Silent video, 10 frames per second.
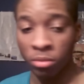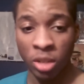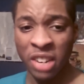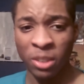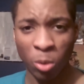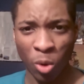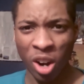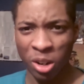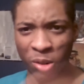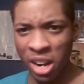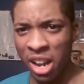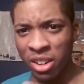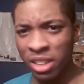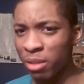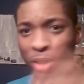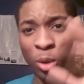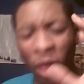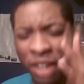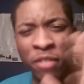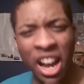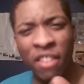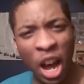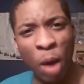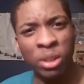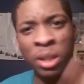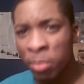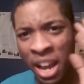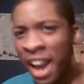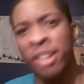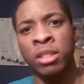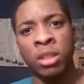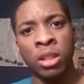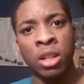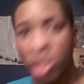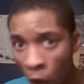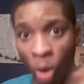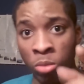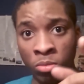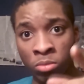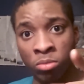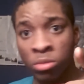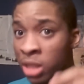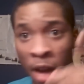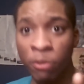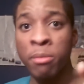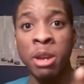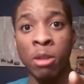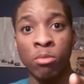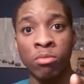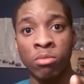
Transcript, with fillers: You have to walk around. It was 25 hours of that. No, it's not for me.